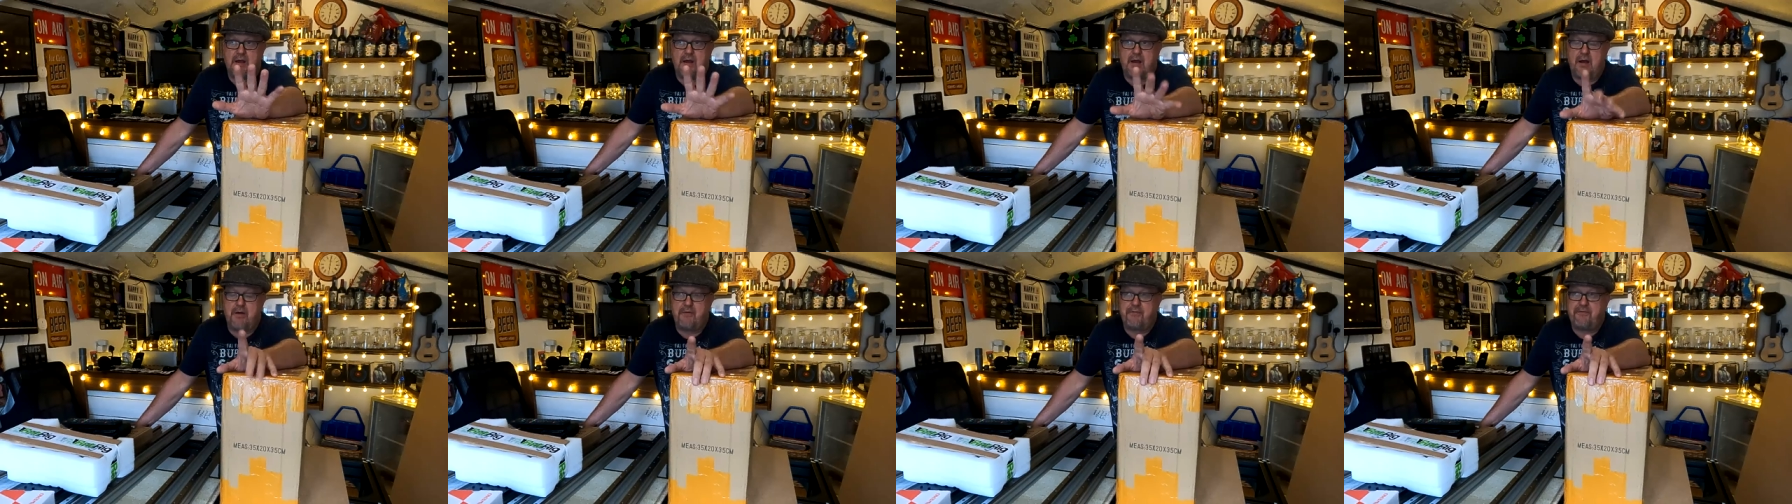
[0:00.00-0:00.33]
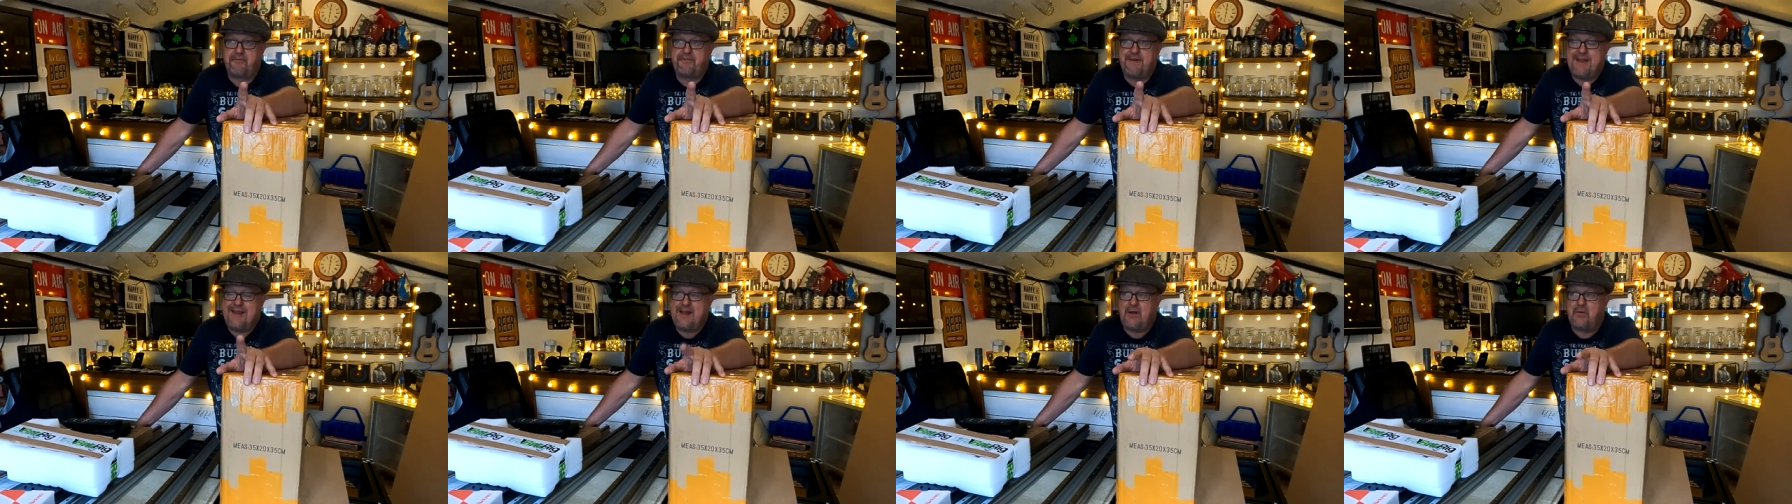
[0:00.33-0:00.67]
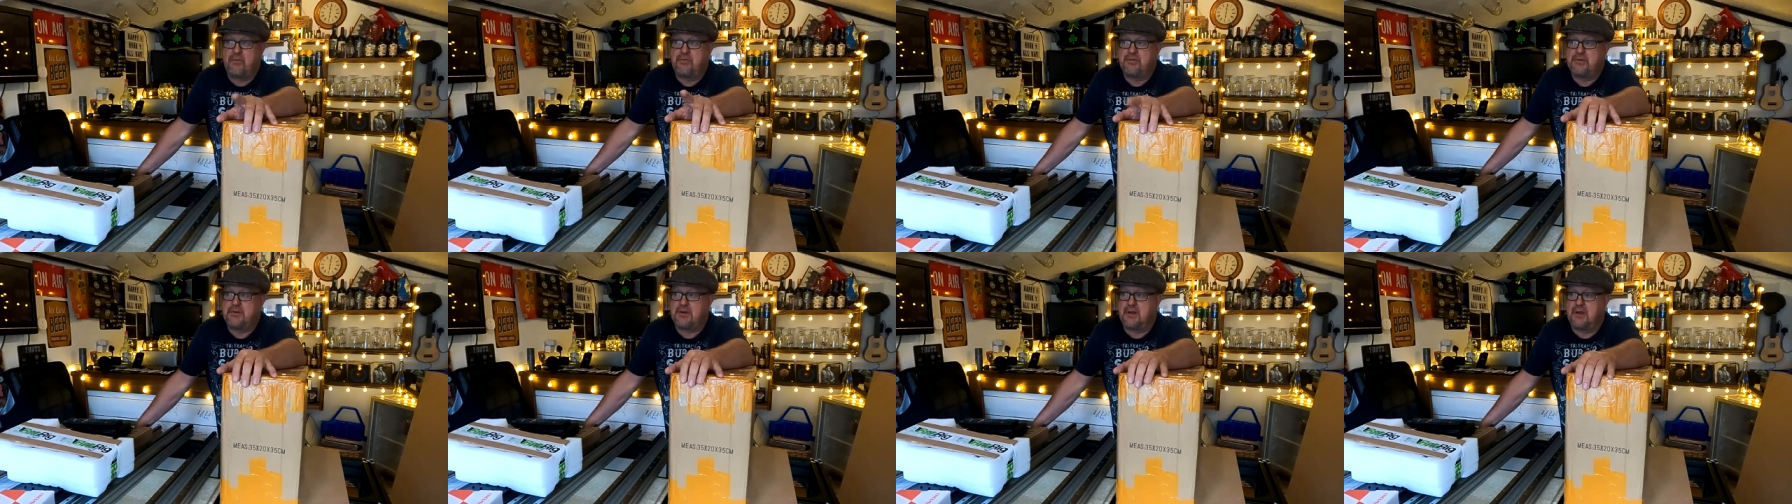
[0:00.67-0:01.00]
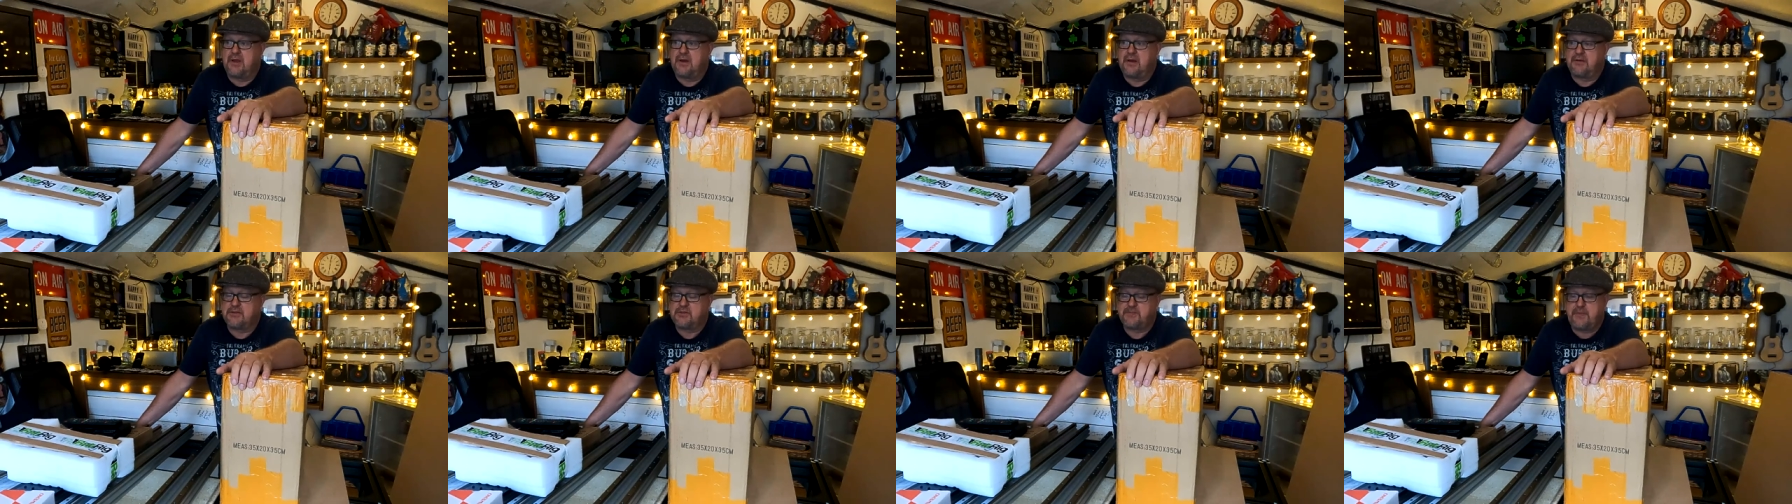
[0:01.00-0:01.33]
I've found,
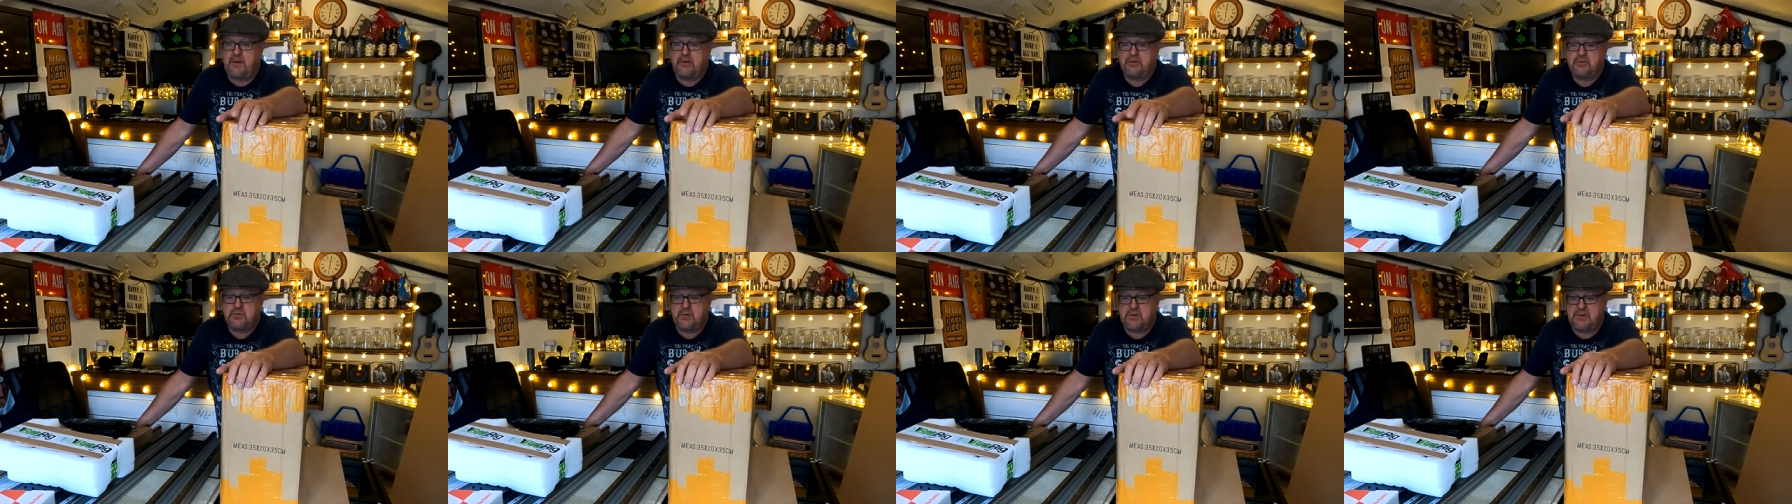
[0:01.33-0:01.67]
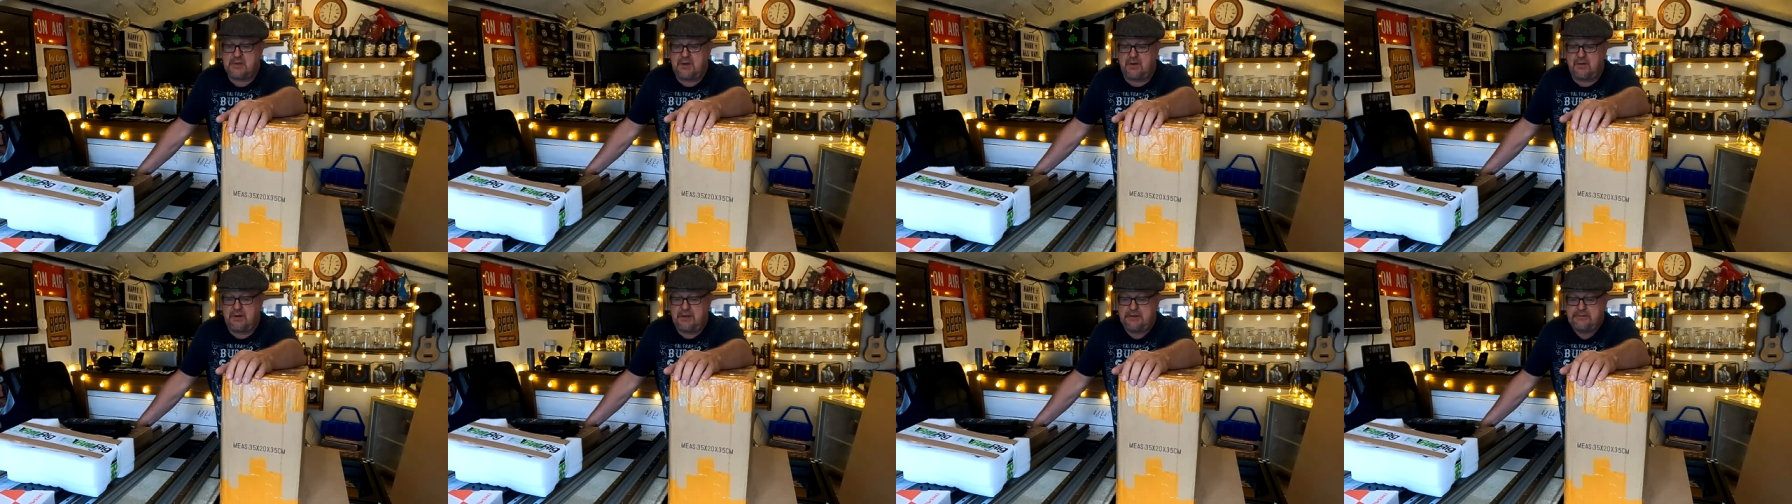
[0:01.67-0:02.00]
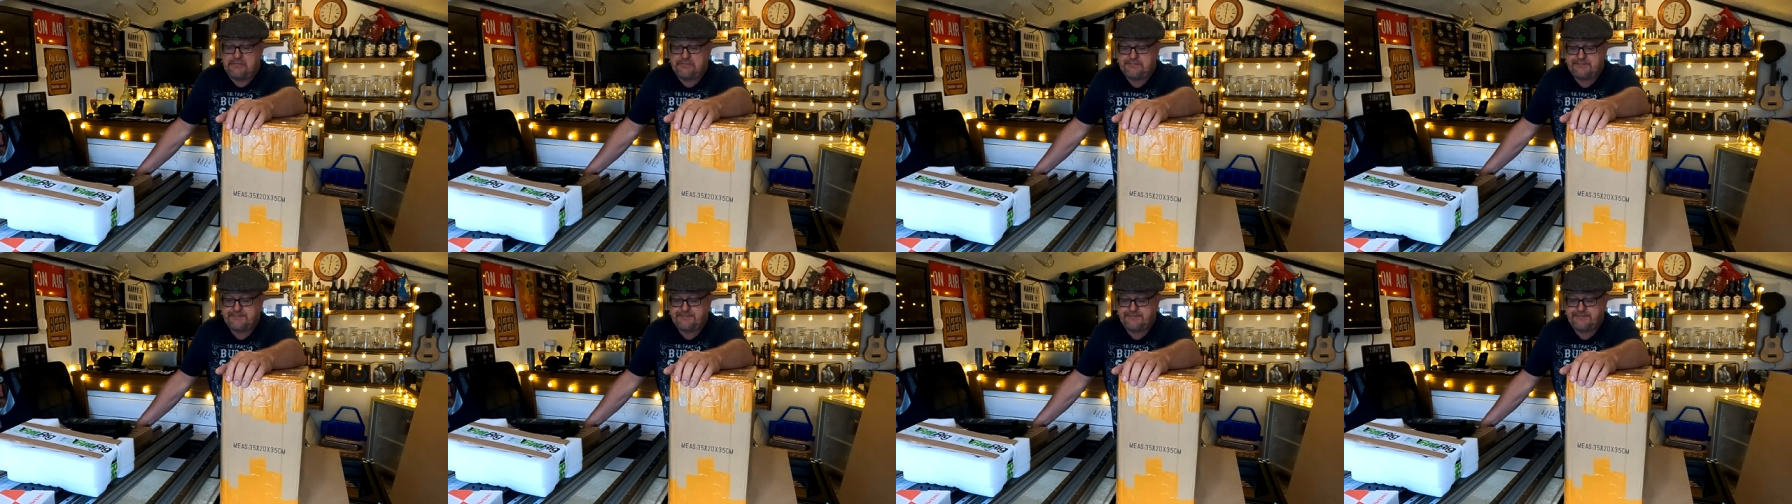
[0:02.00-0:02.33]
and I spoke to a guy,